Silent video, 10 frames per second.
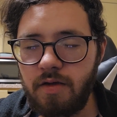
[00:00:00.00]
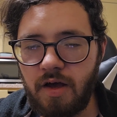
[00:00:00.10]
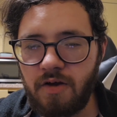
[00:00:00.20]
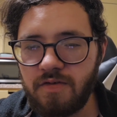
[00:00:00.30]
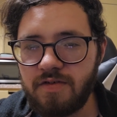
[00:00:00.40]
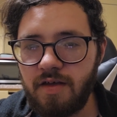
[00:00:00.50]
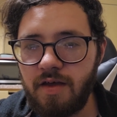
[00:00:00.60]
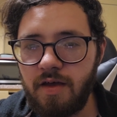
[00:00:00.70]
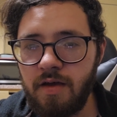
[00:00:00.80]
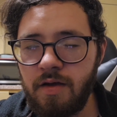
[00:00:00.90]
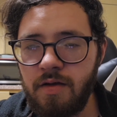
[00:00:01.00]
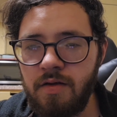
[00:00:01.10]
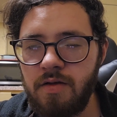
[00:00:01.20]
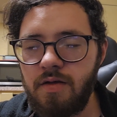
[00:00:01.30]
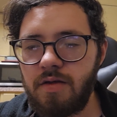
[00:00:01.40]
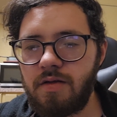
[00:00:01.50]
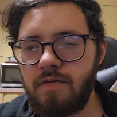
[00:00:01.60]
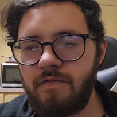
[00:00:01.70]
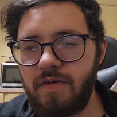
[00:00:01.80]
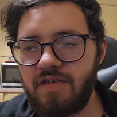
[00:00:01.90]
I don't say,
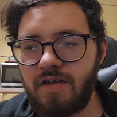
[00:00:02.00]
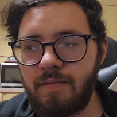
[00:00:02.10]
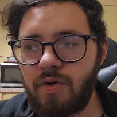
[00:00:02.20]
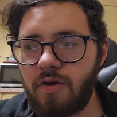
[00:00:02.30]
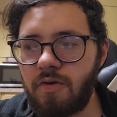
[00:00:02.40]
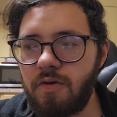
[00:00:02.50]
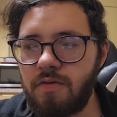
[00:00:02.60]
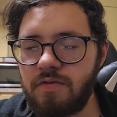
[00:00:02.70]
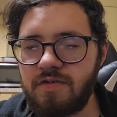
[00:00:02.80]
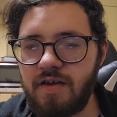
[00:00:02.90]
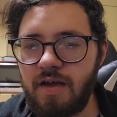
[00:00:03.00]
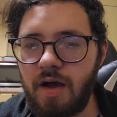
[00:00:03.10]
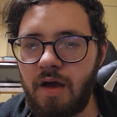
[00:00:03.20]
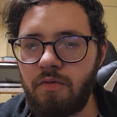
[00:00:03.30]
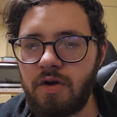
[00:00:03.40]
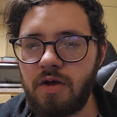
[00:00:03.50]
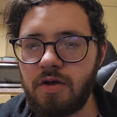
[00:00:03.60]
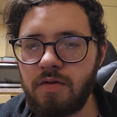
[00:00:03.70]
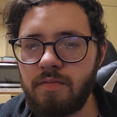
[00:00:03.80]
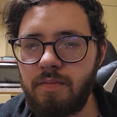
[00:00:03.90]
for example, I don't say I want
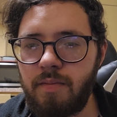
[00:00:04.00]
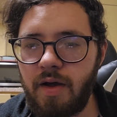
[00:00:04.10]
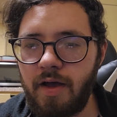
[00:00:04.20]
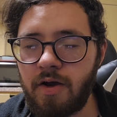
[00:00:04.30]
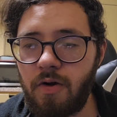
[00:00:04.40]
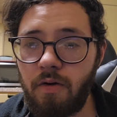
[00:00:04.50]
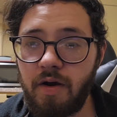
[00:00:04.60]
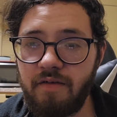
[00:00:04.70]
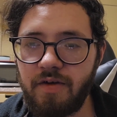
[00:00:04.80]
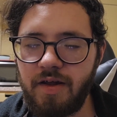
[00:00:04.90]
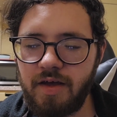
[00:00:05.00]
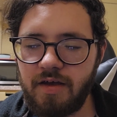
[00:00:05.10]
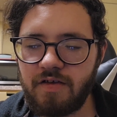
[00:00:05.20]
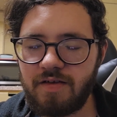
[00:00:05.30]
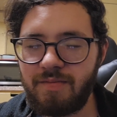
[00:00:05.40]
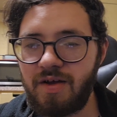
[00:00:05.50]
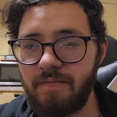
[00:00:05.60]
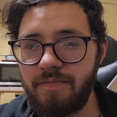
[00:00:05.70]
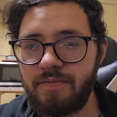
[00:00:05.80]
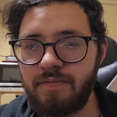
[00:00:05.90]
to buy a car every day, because I'm
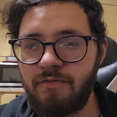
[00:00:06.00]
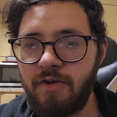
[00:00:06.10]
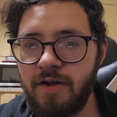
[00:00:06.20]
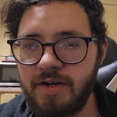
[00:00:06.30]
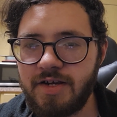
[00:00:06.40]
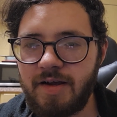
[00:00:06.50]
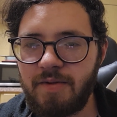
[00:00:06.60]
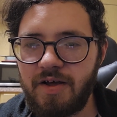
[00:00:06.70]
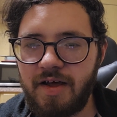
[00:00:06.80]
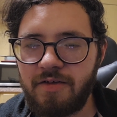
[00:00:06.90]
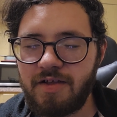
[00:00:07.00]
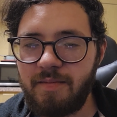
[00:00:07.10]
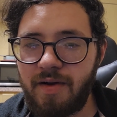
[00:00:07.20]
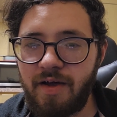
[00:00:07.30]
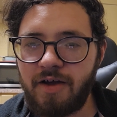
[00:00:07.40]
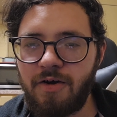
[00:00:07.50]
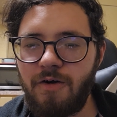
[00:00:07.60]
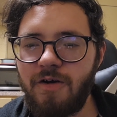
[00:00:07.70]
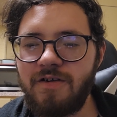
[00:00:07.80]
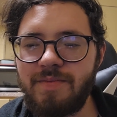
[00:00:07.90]
not rich and I'm not out there buying
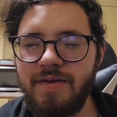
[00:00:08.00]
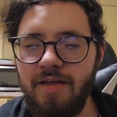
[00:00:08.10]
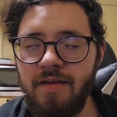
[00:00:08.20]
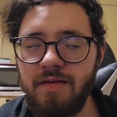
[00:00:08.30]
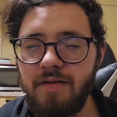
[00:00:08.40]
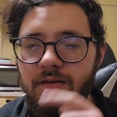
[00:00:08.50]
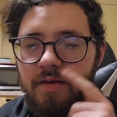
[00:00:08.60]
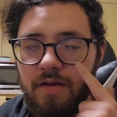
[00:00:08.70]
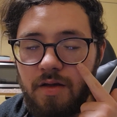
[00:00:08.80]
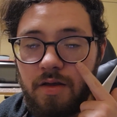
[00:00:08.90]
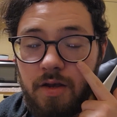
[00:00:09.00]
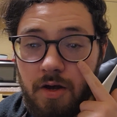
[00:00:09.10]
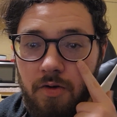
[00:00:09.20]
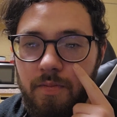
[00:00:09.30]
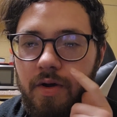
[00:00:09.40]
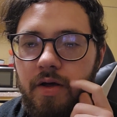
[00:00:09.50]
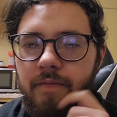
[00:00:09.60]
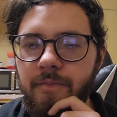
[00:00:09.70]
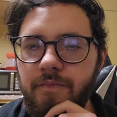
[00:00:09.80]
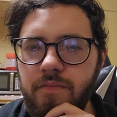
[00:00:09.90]
cars, but
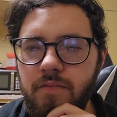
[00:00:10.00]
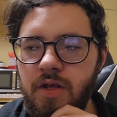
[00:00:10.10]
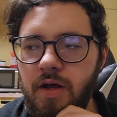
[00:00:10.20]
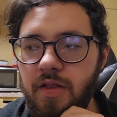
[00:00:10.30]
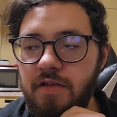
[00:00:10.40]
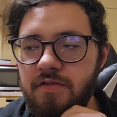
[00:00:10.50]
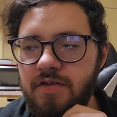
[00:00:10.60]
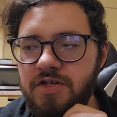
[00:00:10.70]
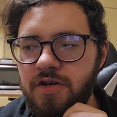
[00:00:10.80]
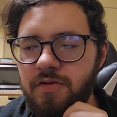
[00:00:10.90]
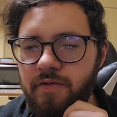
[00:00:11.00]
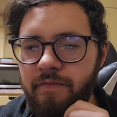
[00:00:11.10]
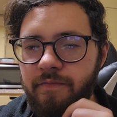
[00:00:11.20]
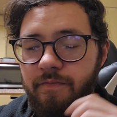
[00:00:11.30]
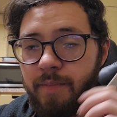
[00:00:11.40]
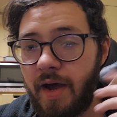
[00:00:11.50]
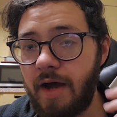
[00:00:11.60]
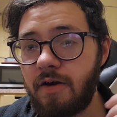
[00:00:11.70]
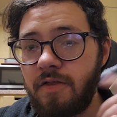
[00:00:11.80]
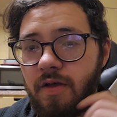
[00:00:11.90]
that's a general
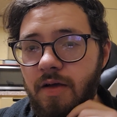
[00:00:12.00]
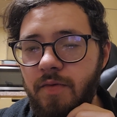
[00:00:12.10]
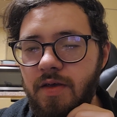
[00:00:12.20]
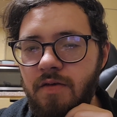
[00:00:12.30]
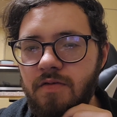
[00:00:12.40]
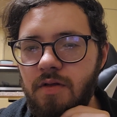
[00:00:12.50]
pattern though that we use a